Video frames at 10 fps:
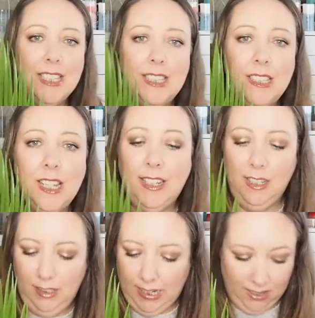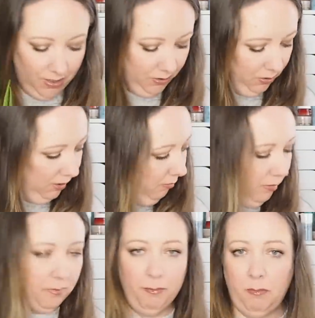is a deadly little thing. I don't know.
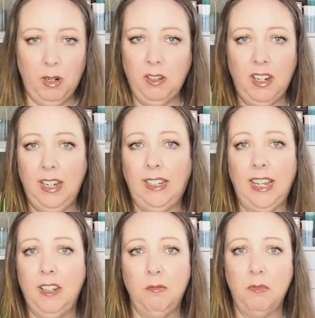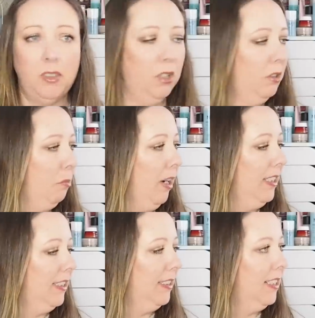I, again, don't know the
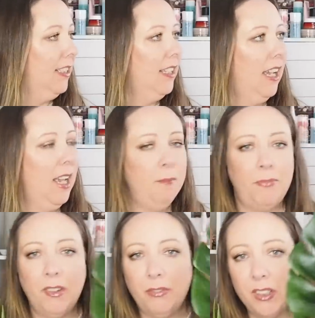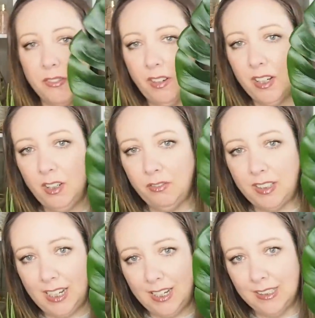prices. First of all, I love
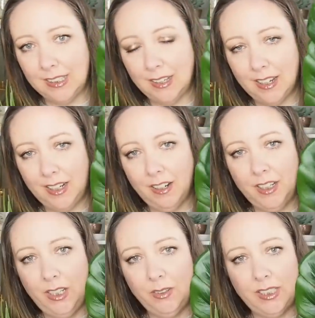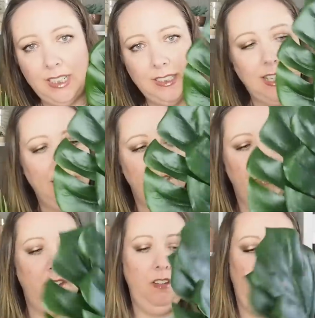these. And I kind of use these
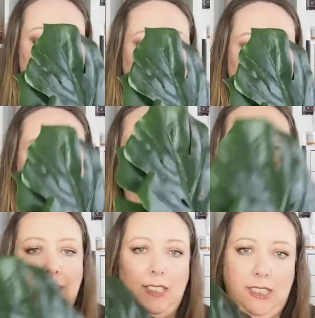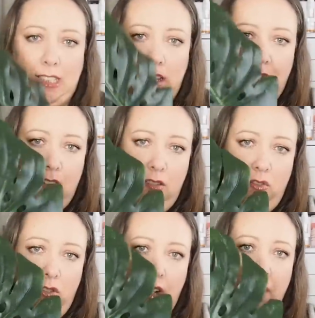as mats.
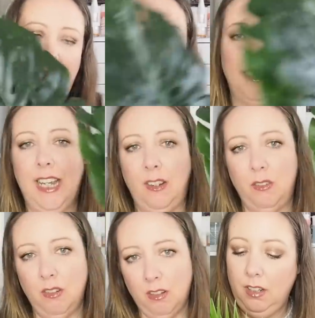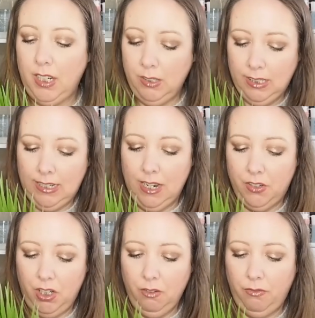Kind of flat down. I used this
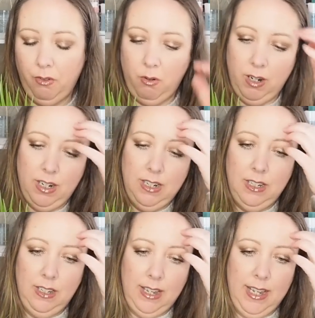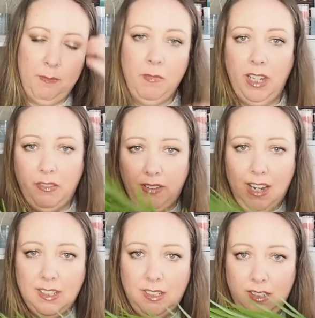last year for like
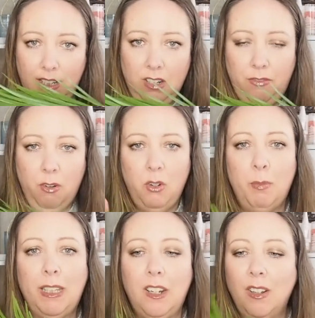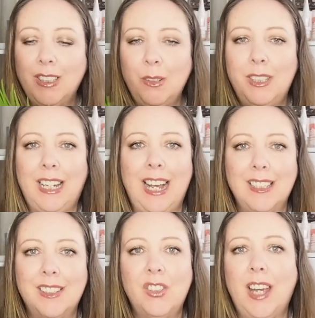flat in a photo, but then also to
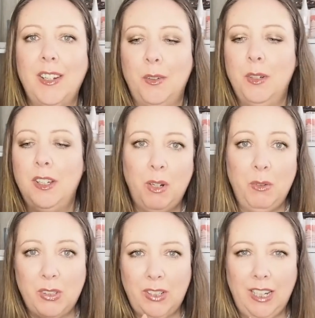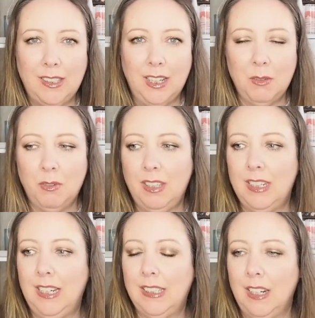cast a shadow when it was sunny outside one of the
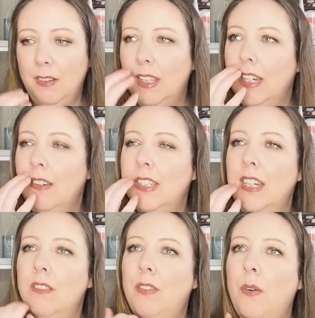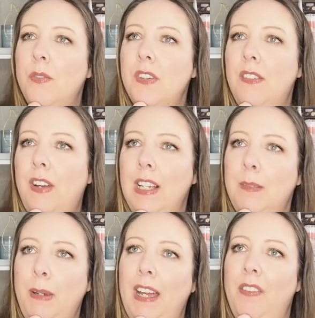days. And I think I was taking photos of
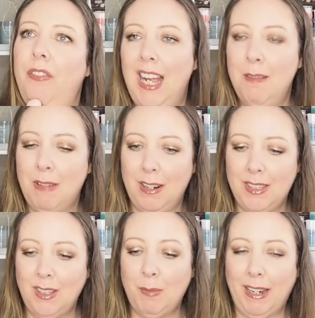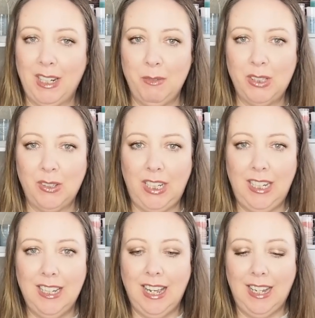SPF and I was out the back and it was
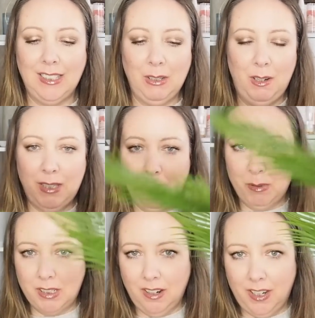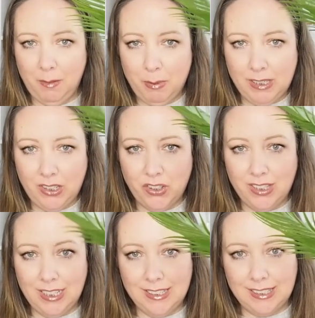sunny, and so I was able to kind of
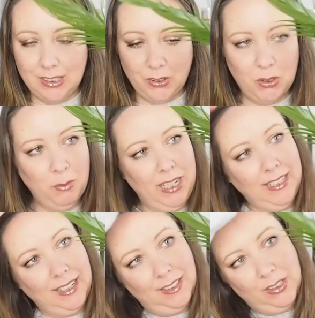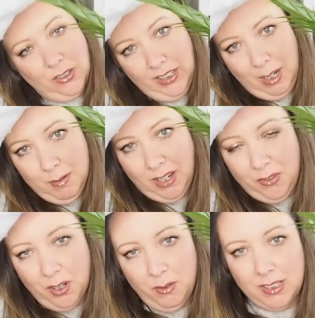position this in such a way that the sun came down through